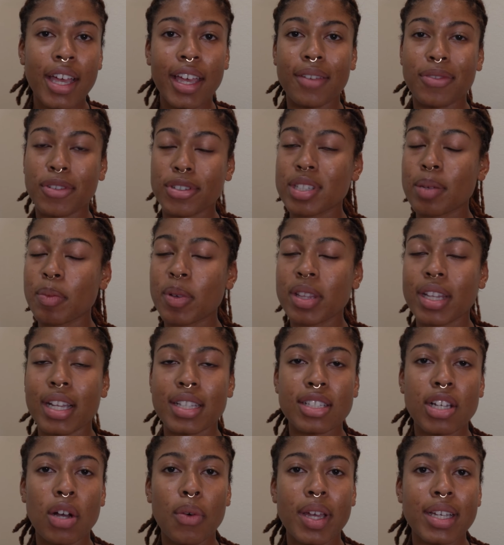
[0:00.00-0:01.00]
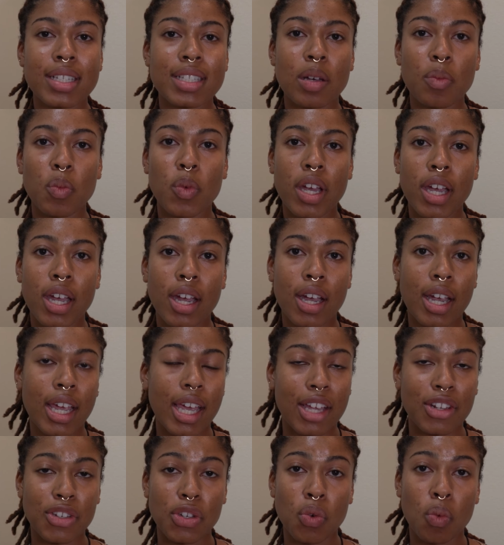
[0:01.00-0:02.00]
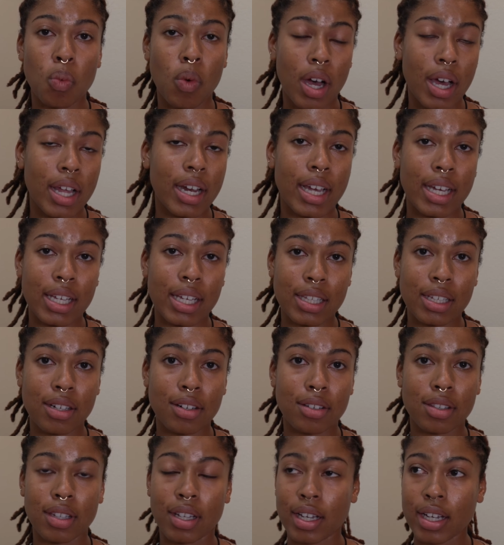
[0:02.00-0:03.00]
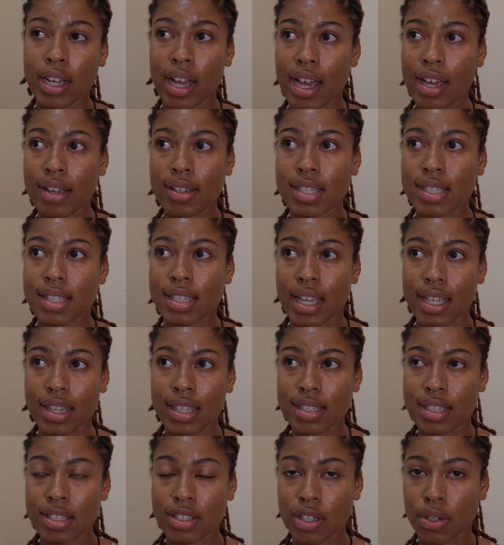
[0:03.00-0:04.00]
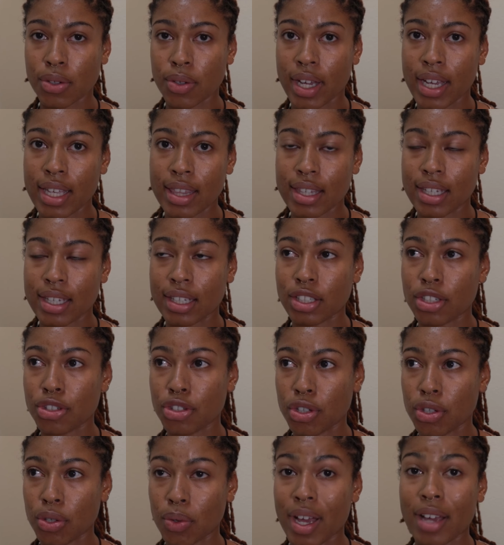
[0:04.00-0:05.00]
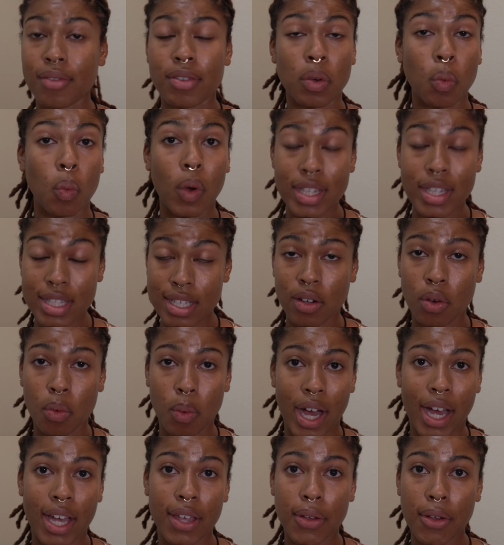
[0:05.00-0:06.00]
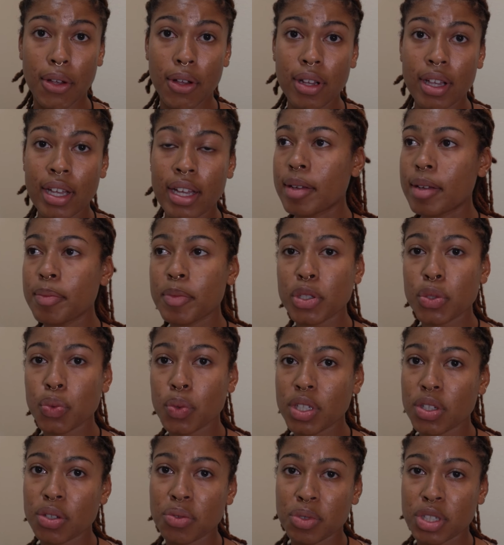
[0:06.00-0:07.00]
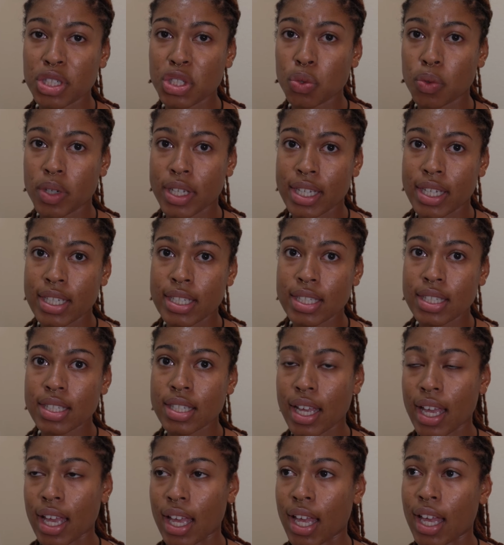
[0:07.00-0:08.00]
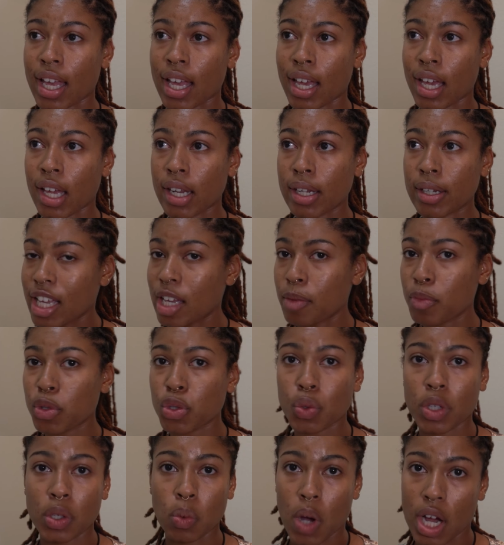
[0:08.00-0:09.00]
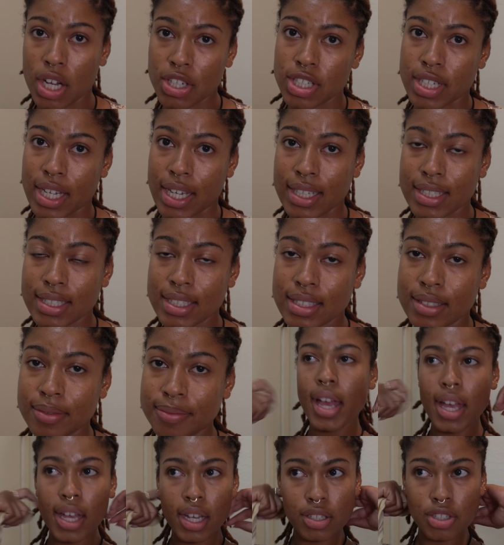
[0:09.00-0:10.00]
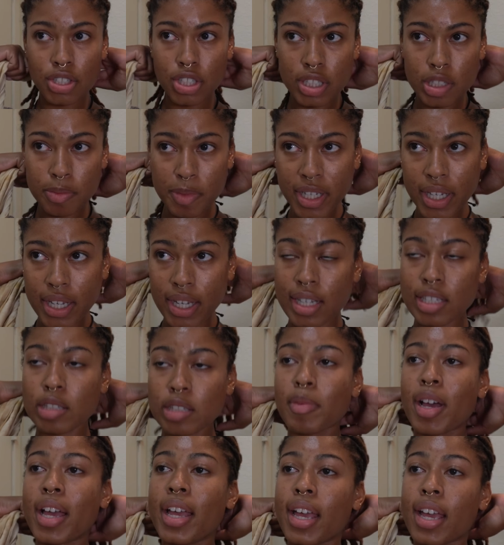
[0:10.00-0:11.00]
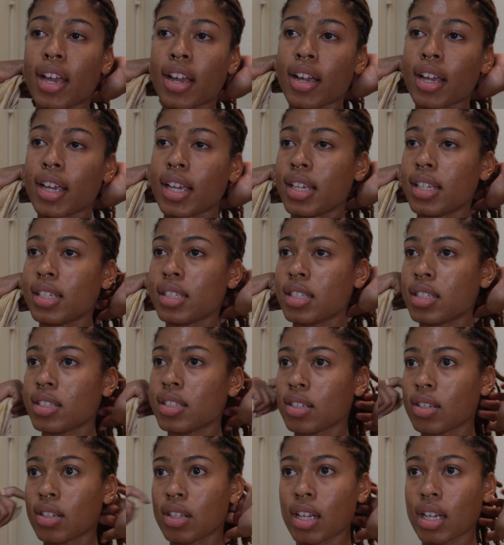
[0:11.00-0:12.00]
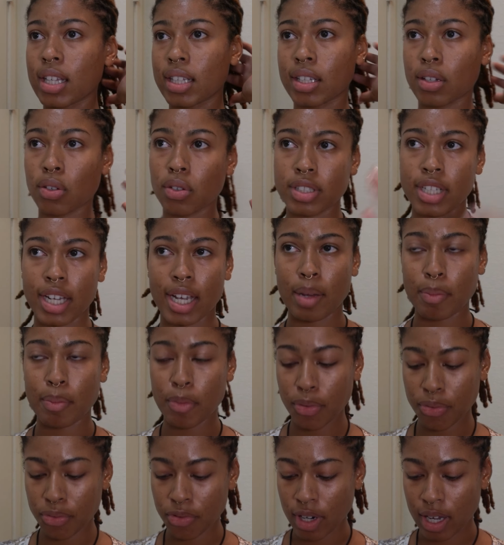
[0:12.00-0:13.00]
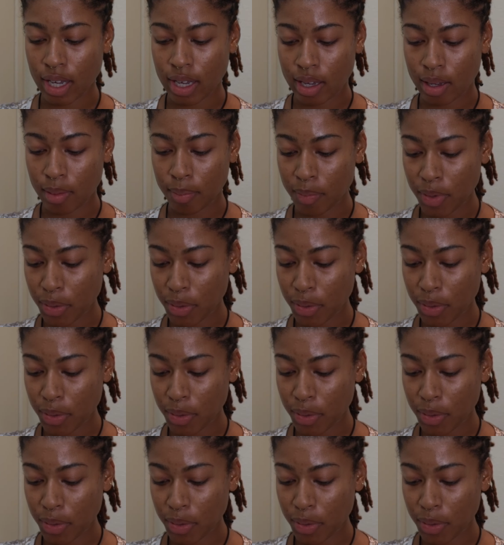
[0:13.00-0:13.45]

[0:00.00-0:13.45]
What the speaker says: if you're someone that's going somewhere and you want a cleaner look, I'd say this is a great thing to do every once in a while, in between your retwists and in between wash days. And just because my hair is still a little damp from